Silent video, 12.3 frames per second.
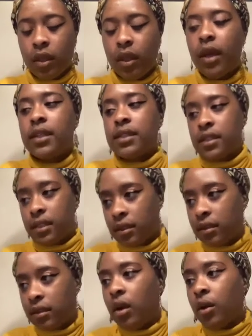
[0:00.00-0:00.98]
I
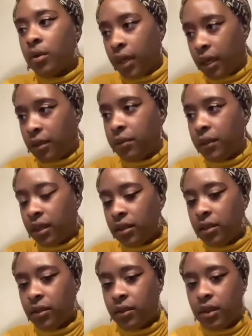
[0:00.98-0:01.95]
see. Okay,
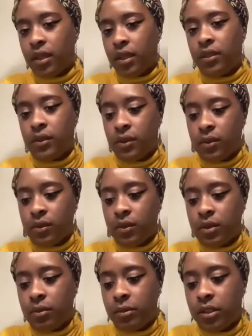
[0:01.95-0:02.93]
thank you. Thank you
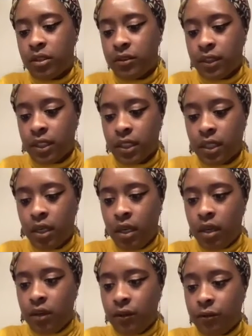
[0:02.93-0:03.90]
so much for
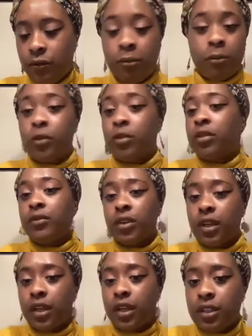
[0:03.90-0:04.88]
both of
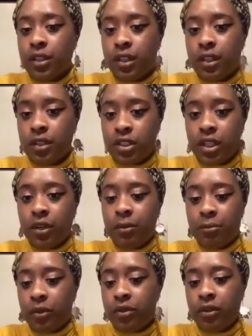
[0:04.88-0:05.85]
your
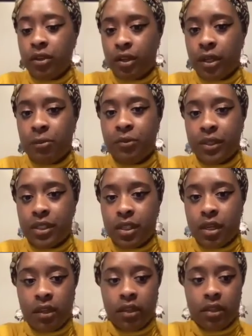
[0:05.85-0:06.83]
sharing both of your inputs
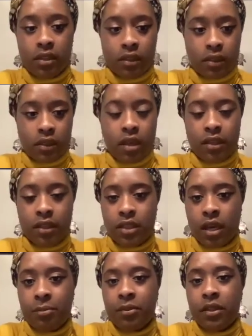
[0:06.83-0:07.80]
on the
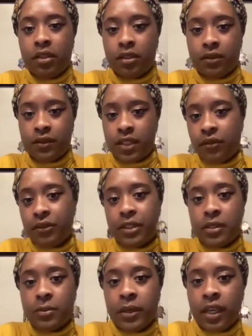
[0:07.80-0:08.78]
topic of
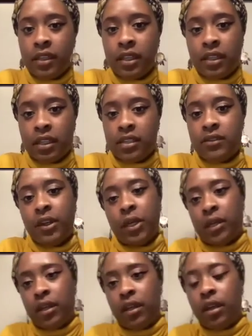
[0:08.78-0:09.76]
severance pay. I think that's
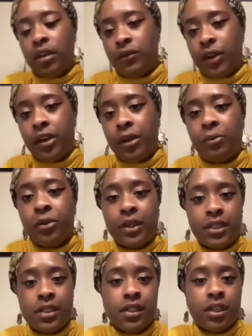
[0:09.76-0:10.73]
a very
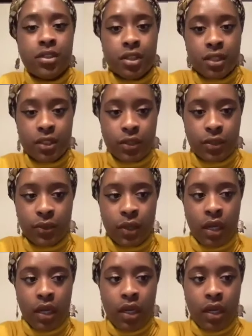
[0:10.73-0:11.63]
important discussion to